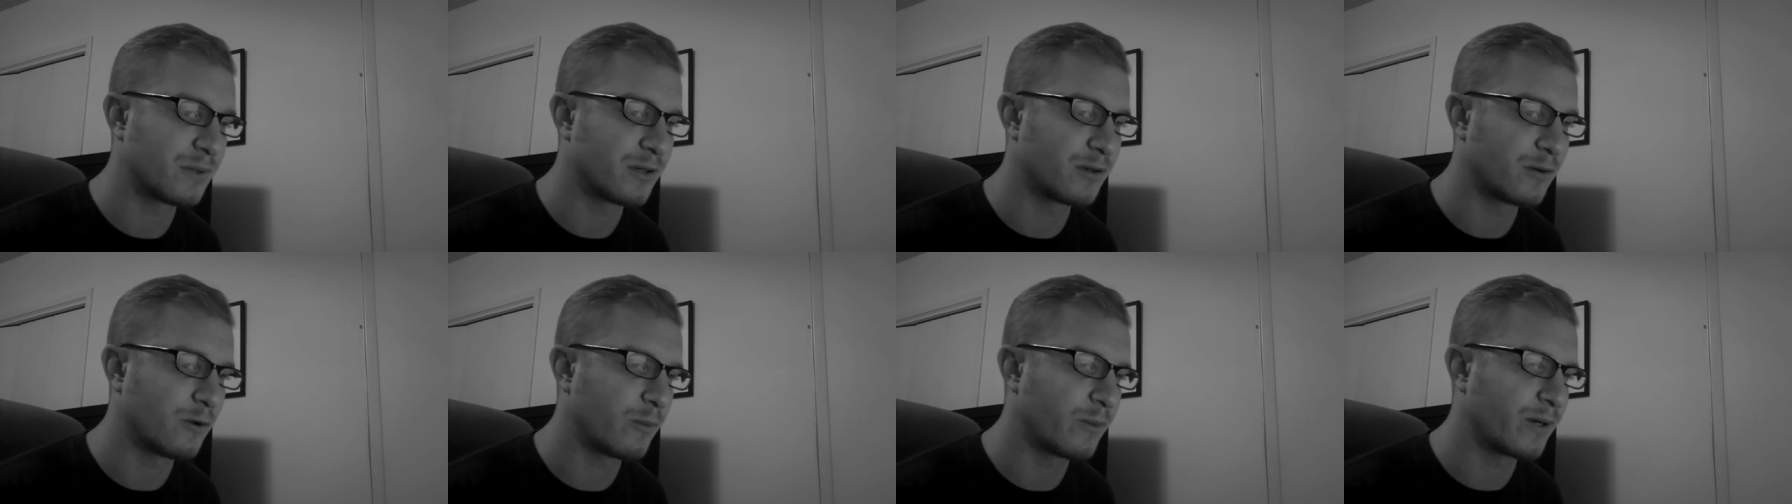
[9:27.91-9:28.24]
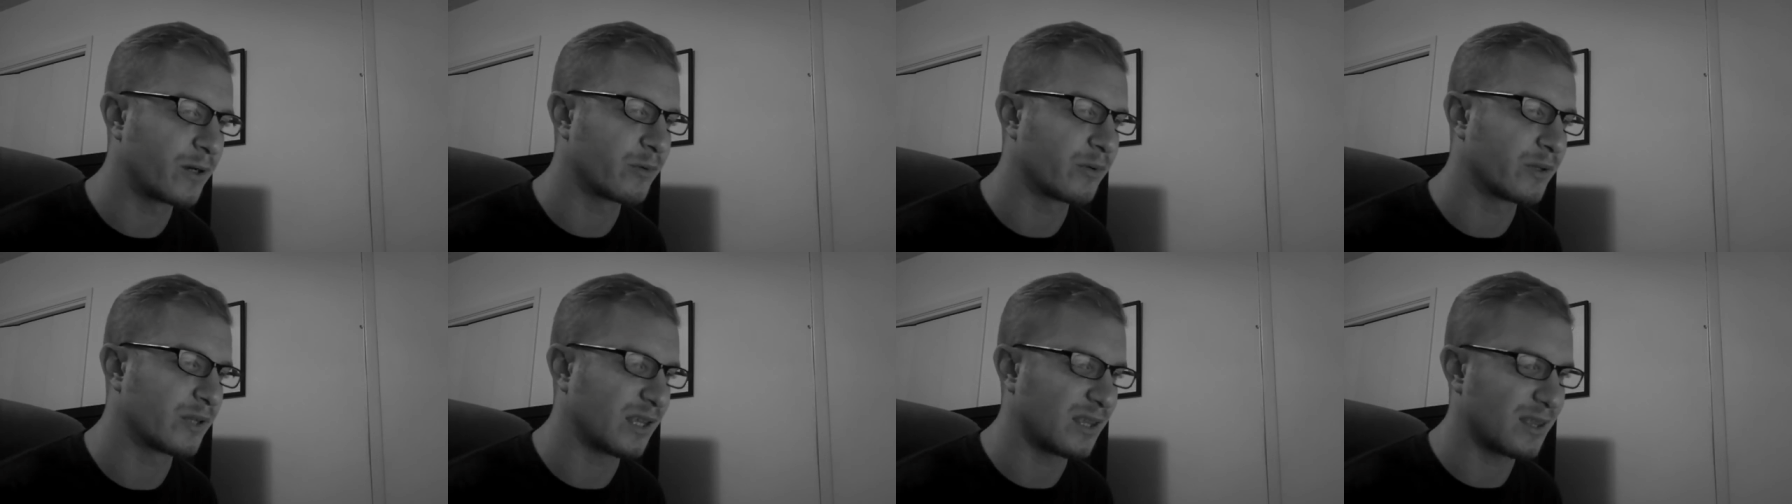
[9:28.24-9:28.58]
but
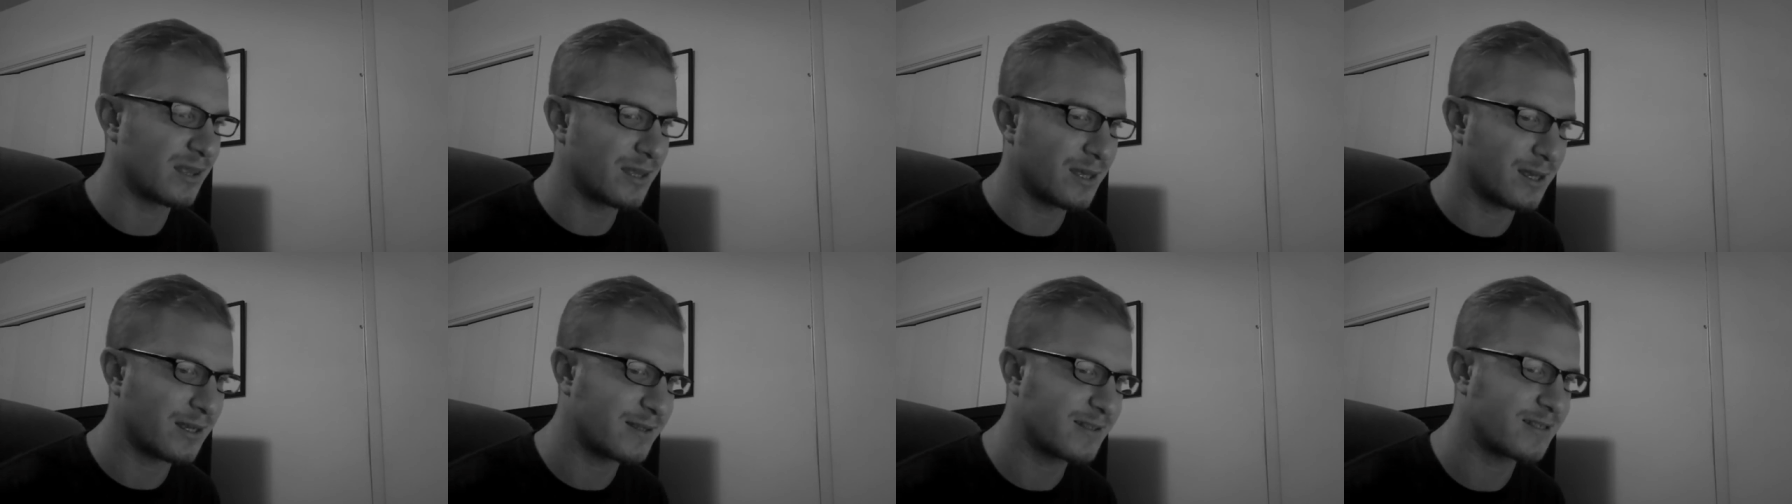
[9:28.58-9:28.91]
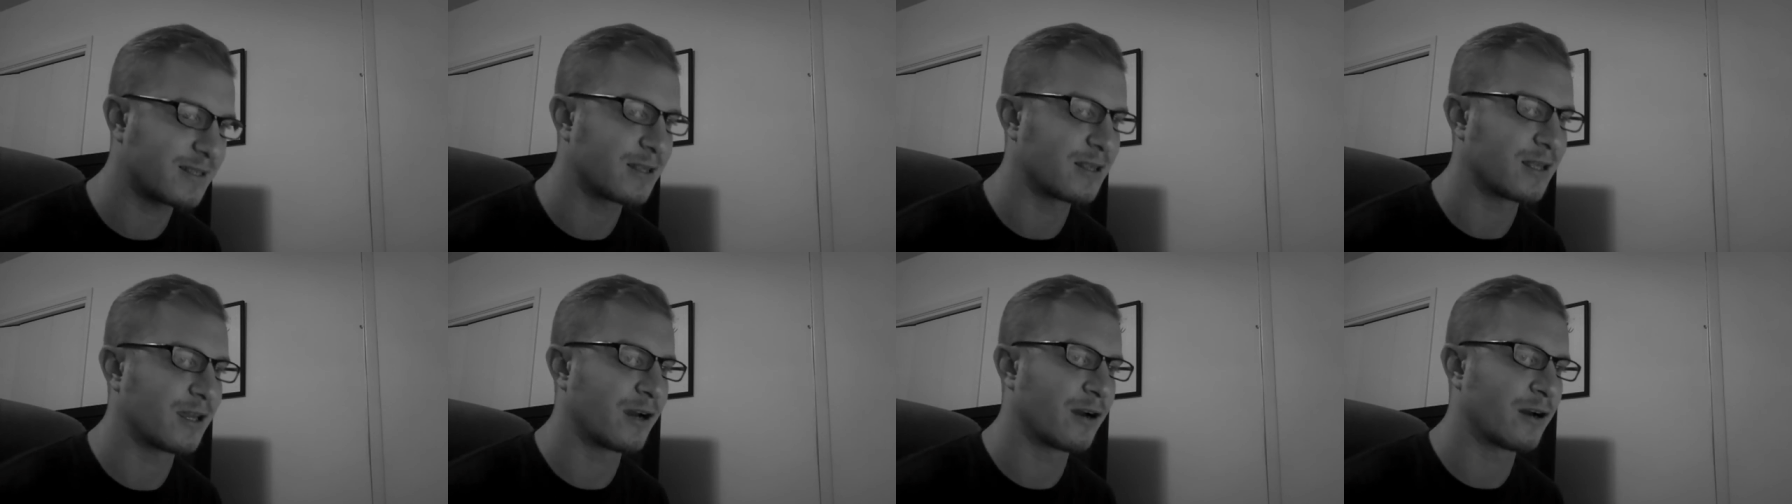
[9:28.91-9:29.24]
nobody really
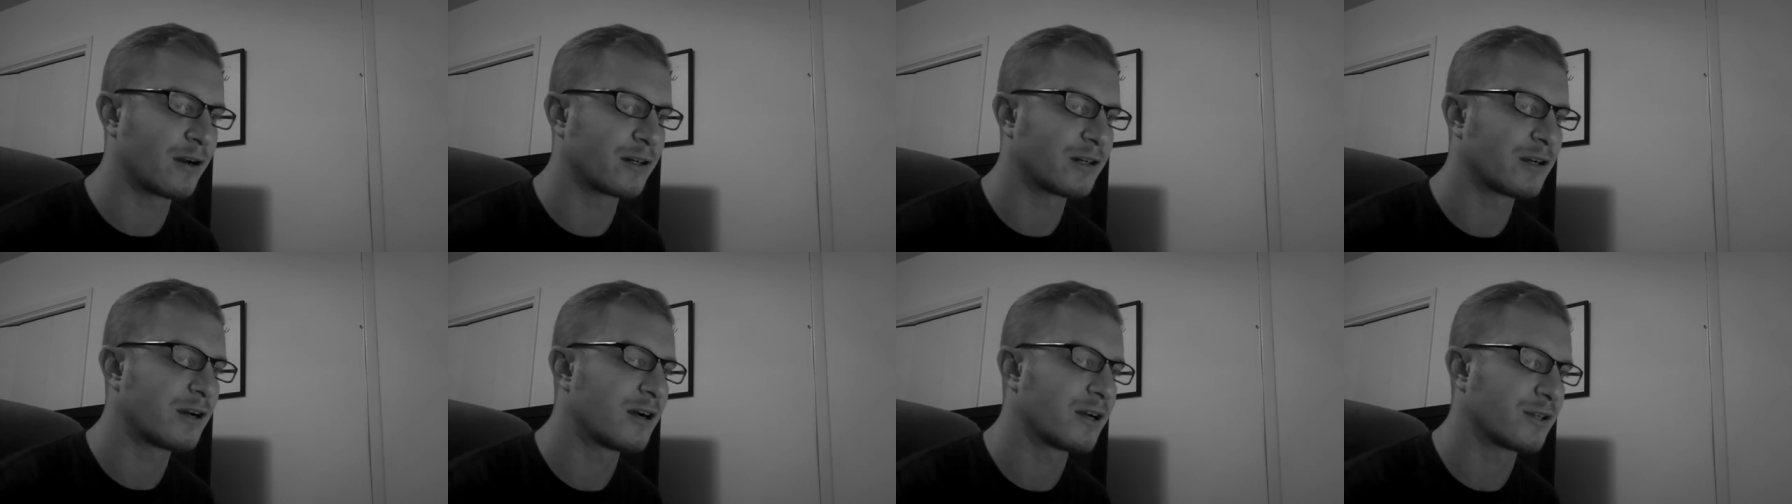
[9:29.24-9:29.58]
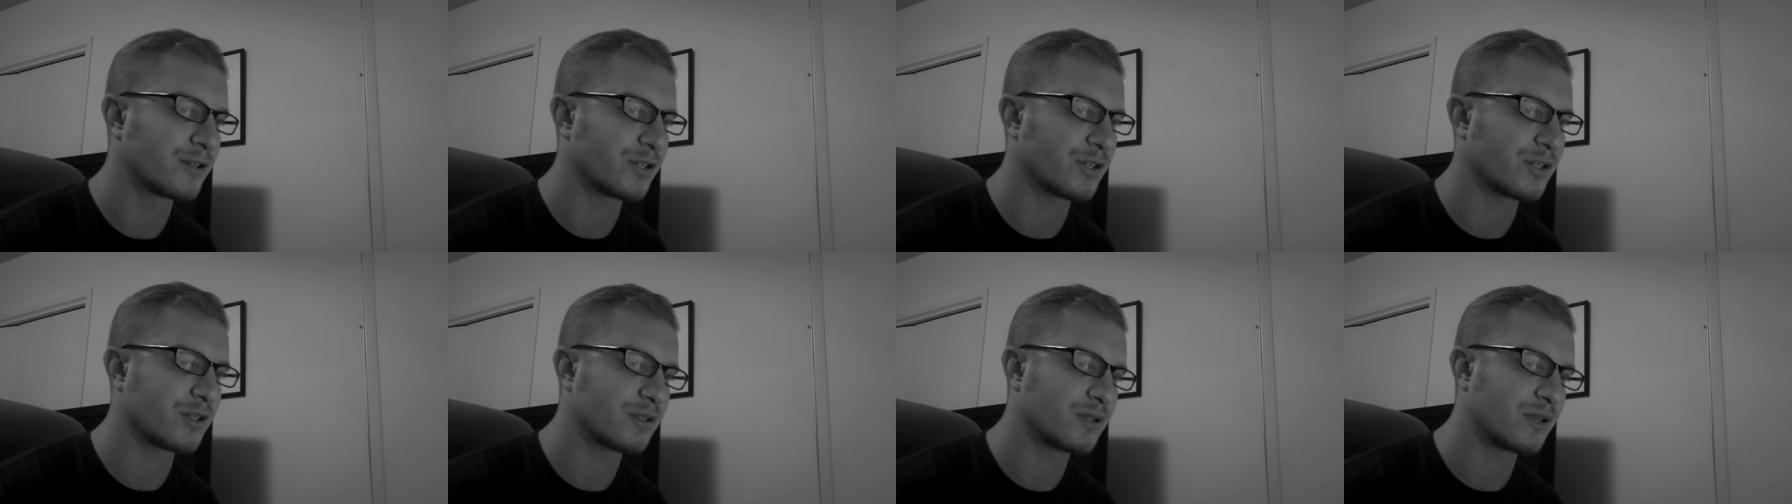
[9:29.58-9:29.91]
thinks that they are
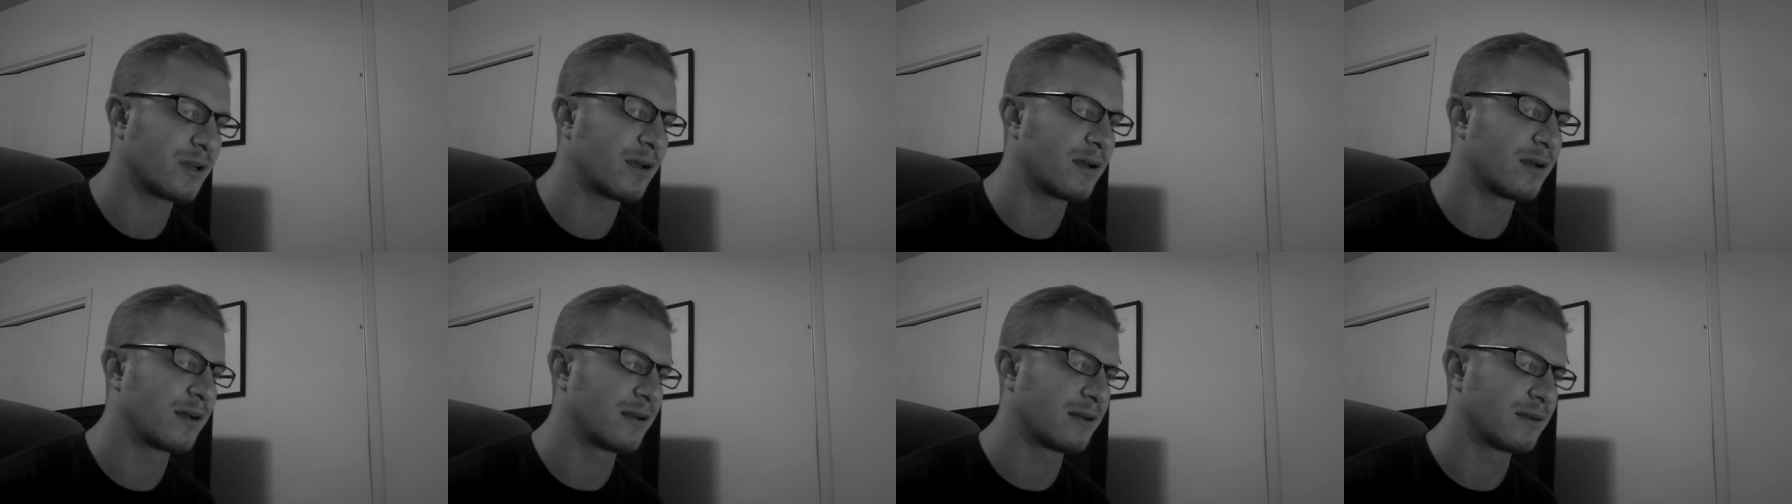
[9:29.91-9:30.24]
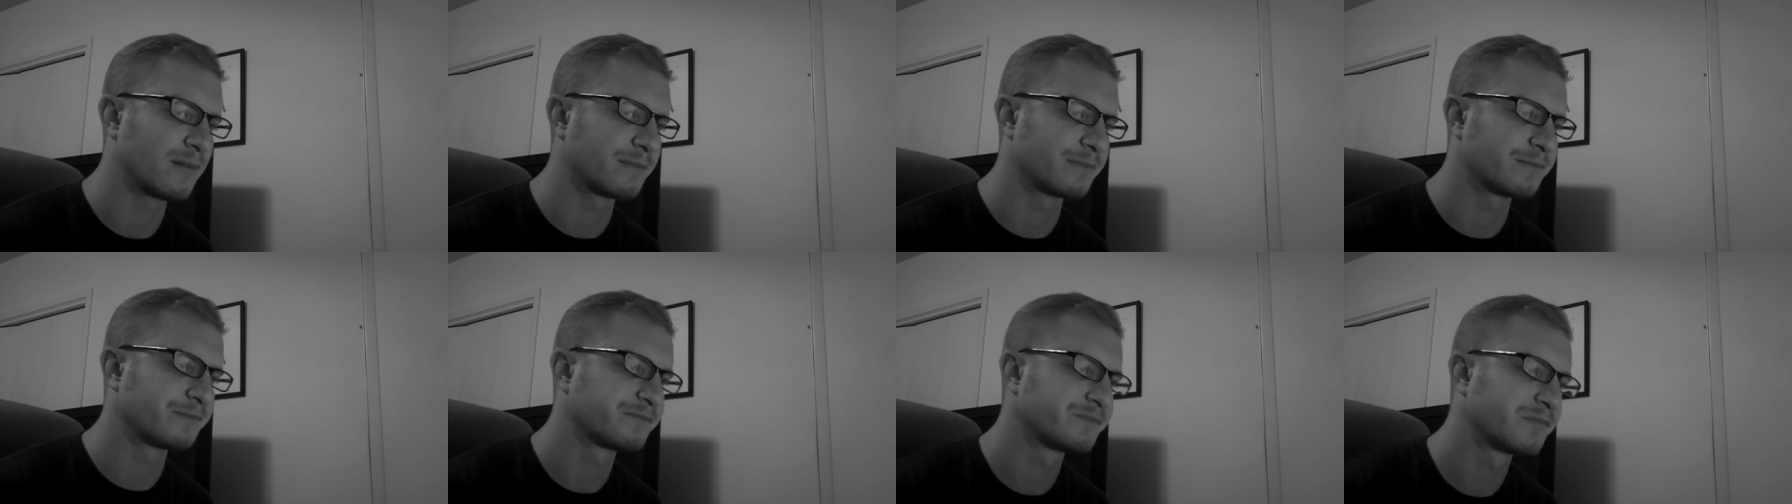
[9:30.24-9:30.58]
conscious.
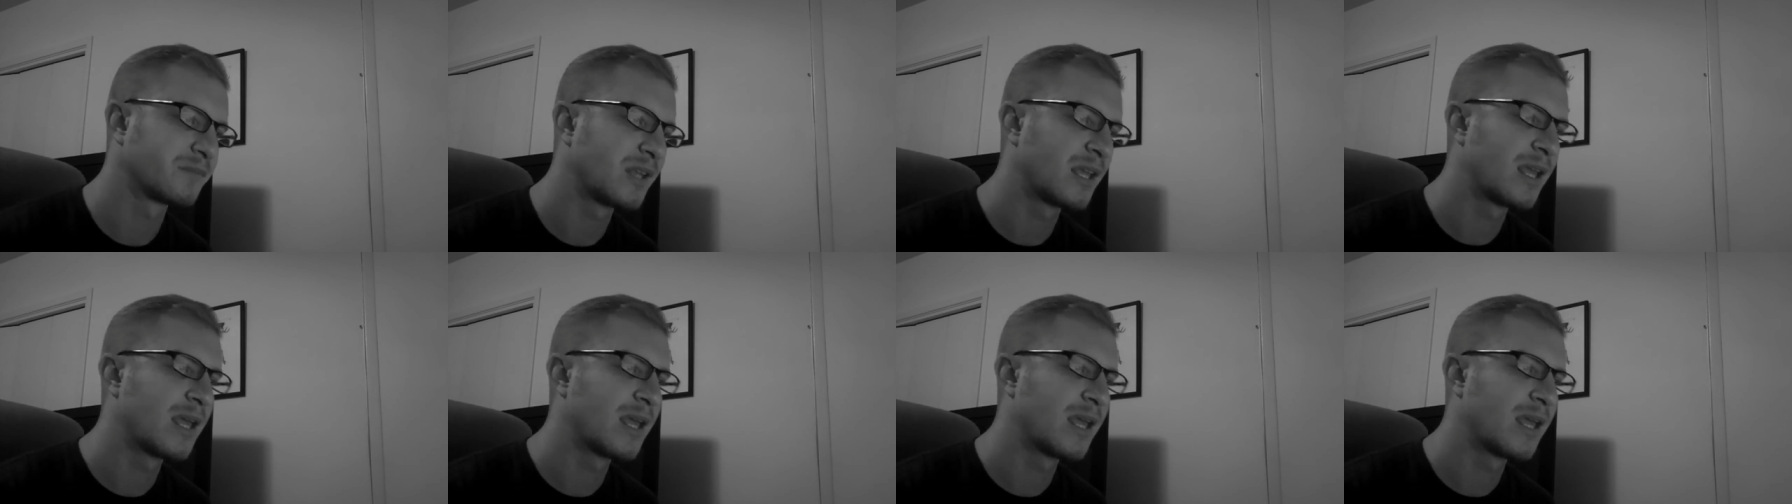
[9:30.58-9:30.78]
Um,